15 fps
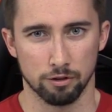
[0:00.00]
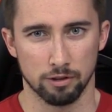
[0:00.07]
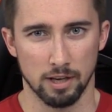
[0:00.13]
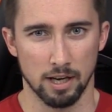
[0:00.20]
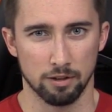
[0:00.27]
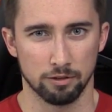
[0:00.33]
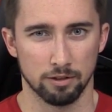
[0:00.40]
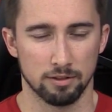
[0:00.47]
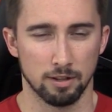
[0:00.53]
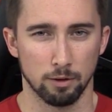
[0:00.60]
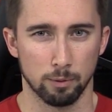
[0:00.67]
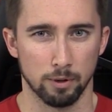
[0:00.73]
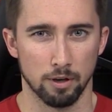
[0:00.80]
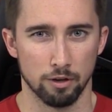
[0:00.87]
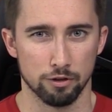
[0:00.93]
attached to
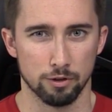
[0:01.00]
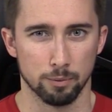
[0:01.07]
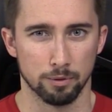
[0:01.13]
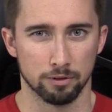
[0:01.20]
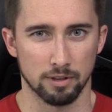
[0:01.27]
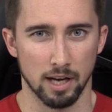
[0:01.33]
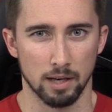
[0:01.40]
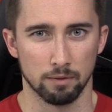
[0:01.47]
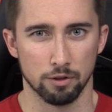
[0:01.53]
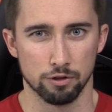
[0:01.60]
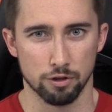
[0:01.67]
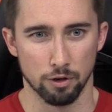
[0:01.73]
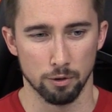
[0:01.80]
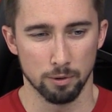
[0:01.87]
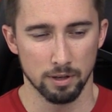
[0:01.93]
T300 was kind of a
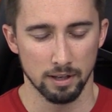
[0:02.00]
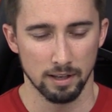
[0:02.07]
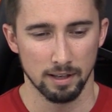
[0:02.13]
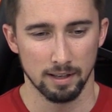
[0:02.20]
joke,